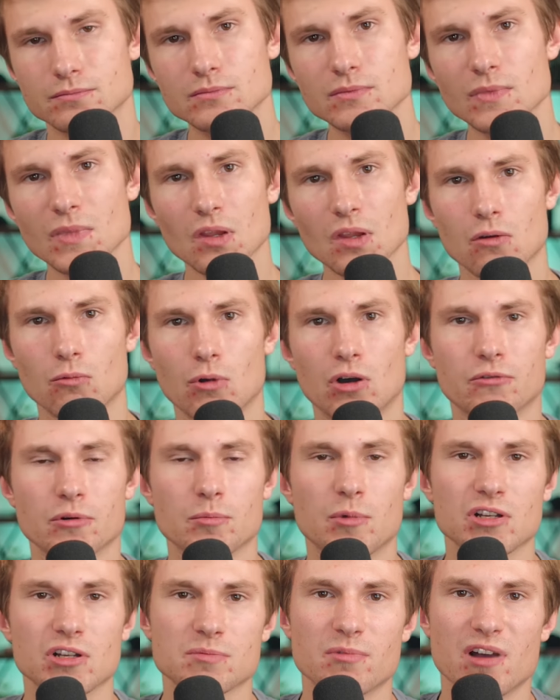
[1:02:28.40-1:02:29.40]
Well, if we're
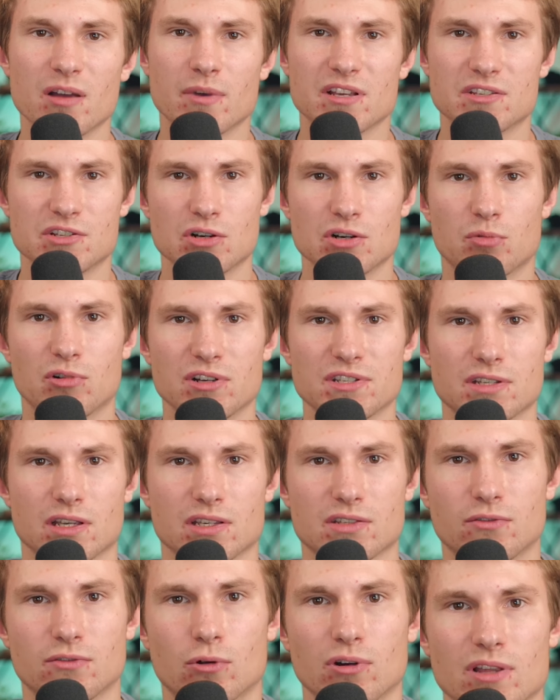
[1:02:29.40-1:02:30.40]
multiplying by
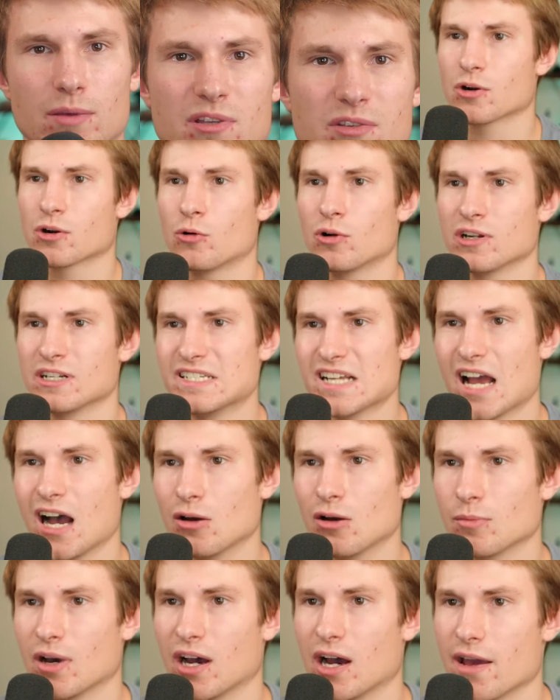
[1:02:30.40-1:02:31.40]
0.64, that means we're going
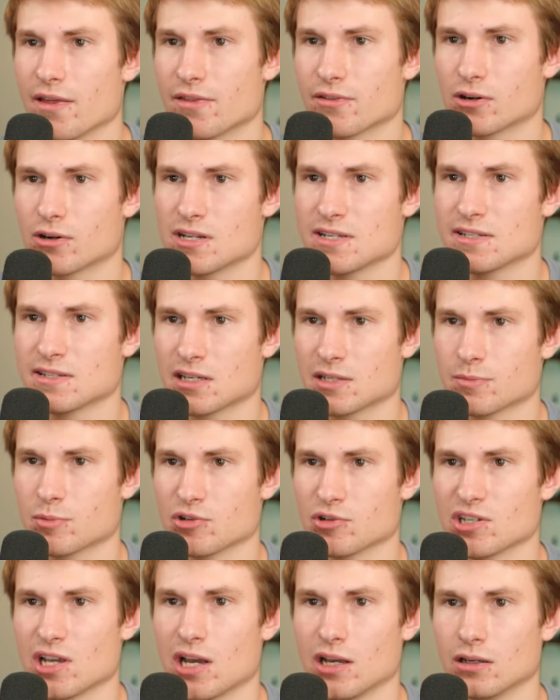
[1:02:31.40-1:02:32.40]
down by
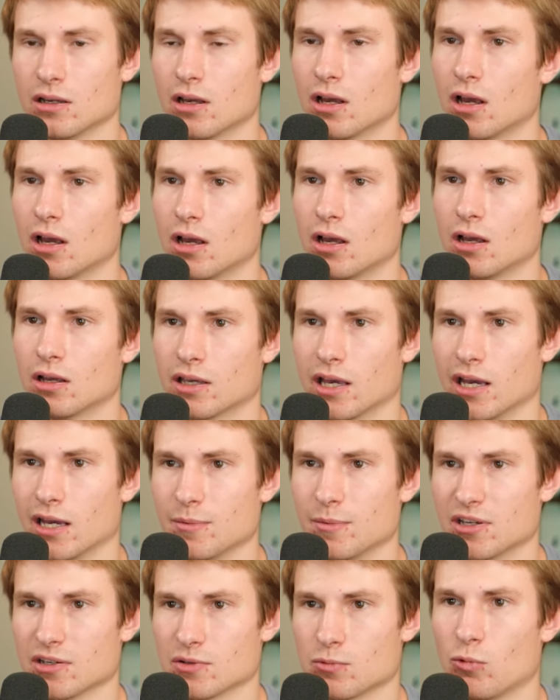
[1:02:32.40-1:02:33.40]
36%. Okay,
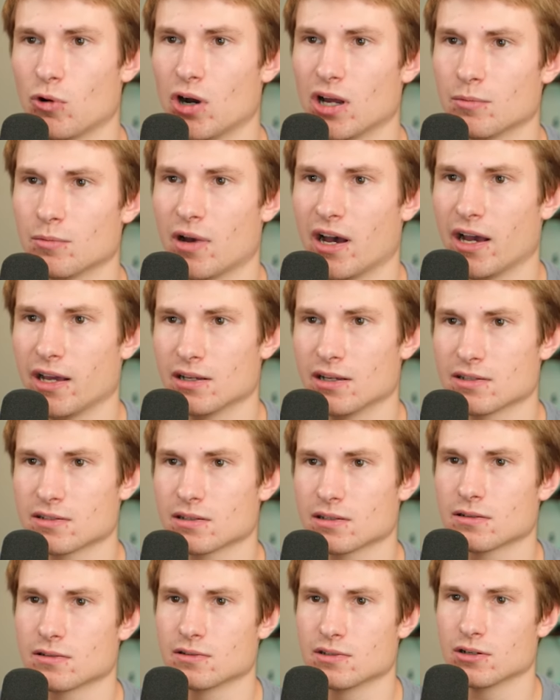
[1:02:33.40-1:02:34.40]
because 1 minus
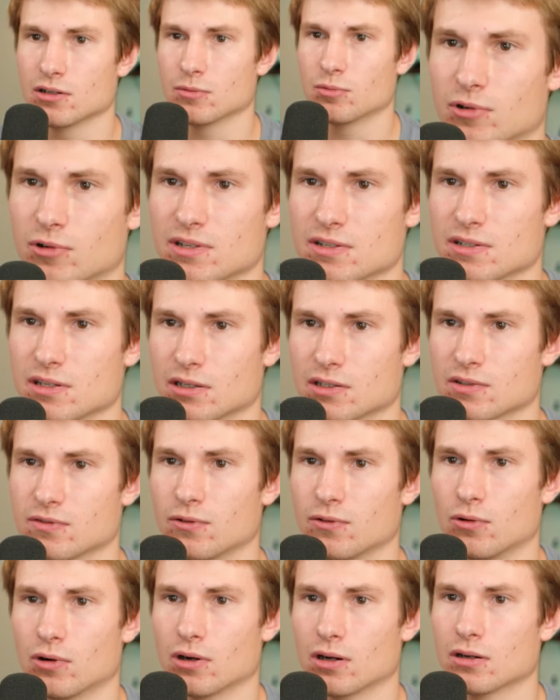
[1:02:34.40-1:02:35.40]

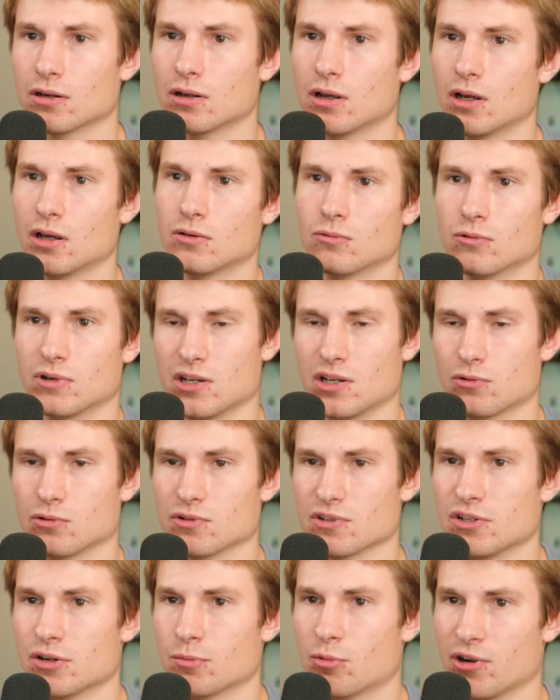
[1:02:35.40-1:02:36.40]
0.64 would equal
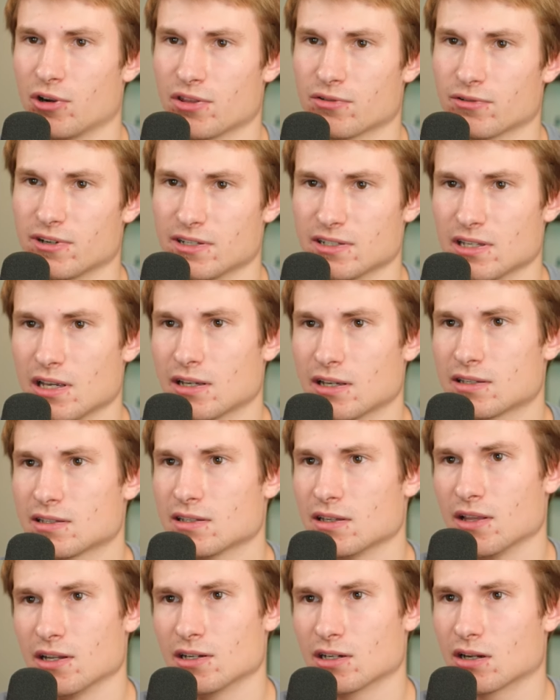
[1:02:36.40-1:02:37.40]
0.36,
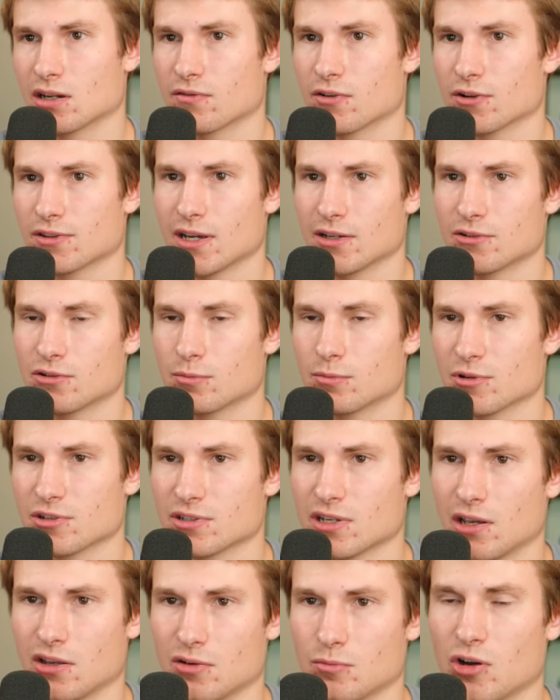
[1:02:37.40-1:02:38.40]
and then to convert that to a
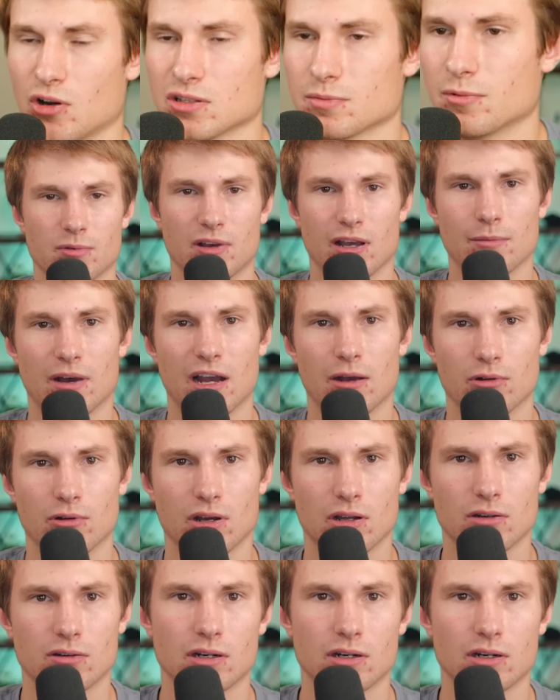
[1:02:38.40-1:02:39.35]
percent, you'd multiply by 100.